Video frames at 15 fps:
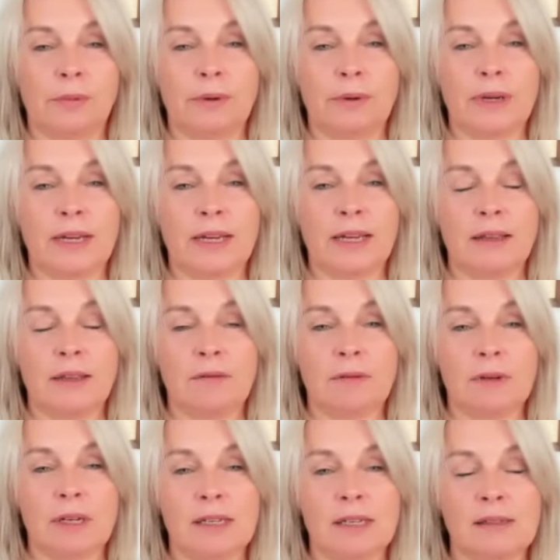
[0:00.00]
Breathe,
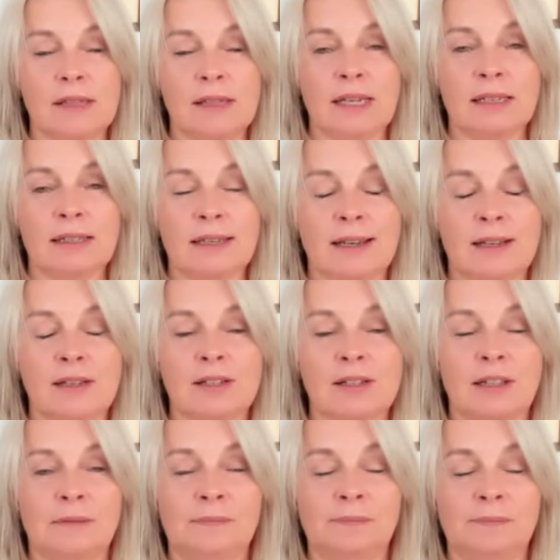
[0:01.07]
release any
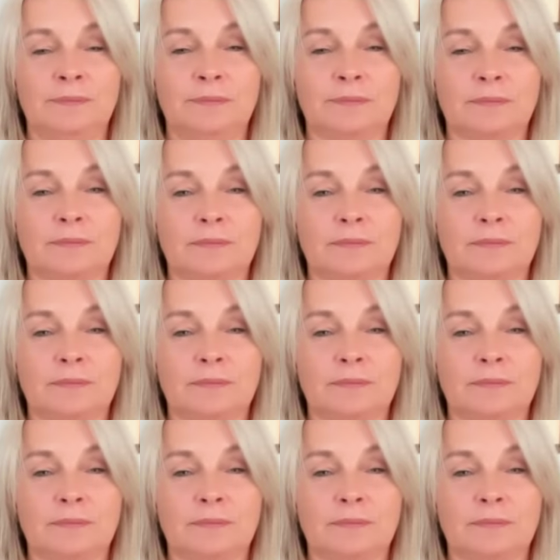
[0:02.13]
tension.